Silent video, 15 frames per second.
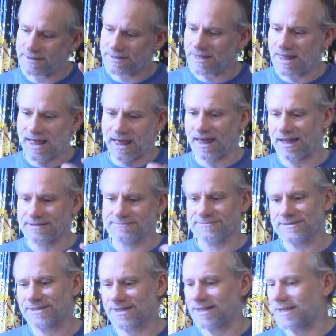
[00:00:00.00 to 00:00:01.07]
yeah,
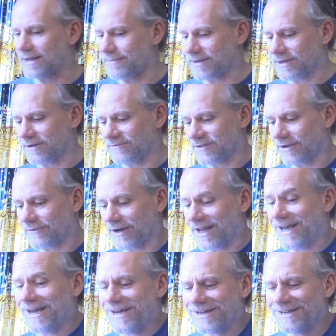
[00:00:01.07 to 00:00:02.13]
it's getting on my nerves
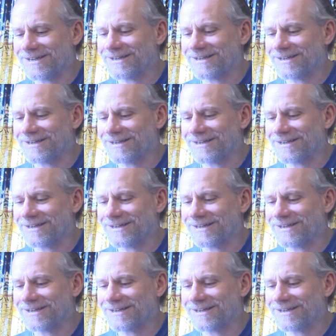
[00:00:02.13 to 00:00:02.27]
already.